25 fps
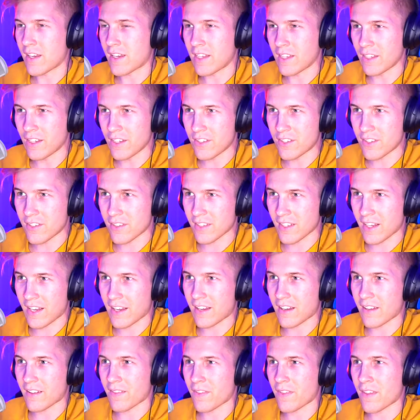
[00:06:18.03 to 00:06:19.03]
Achilles is
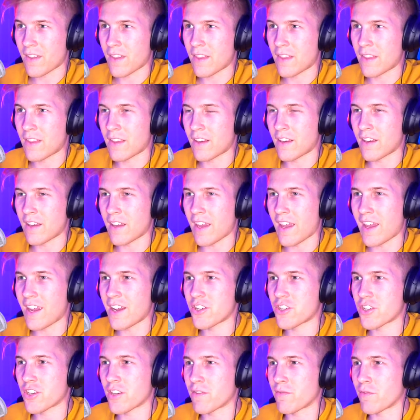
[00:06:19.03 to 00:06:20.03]
like, the
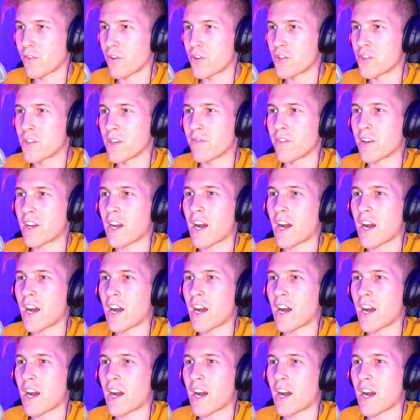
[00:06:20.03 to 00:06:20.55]
ancient version of a